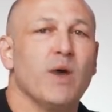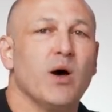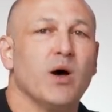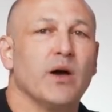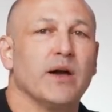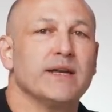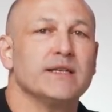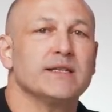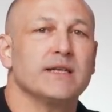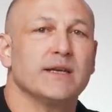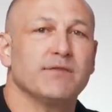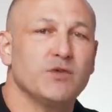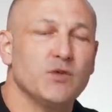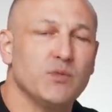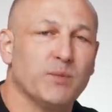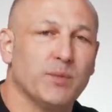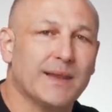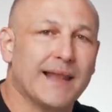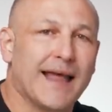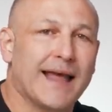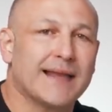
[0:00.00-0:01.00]
mind if
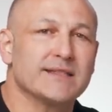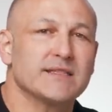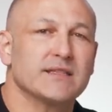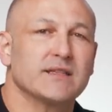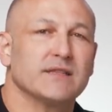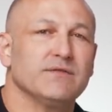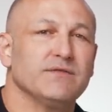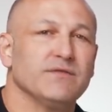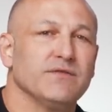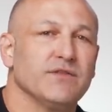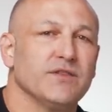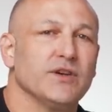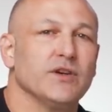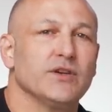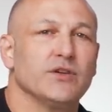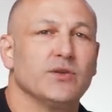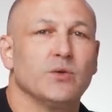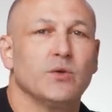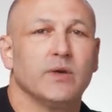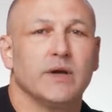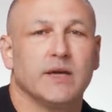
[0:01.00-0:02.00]
you plan to
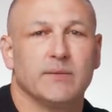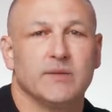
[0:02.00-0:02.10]
convert your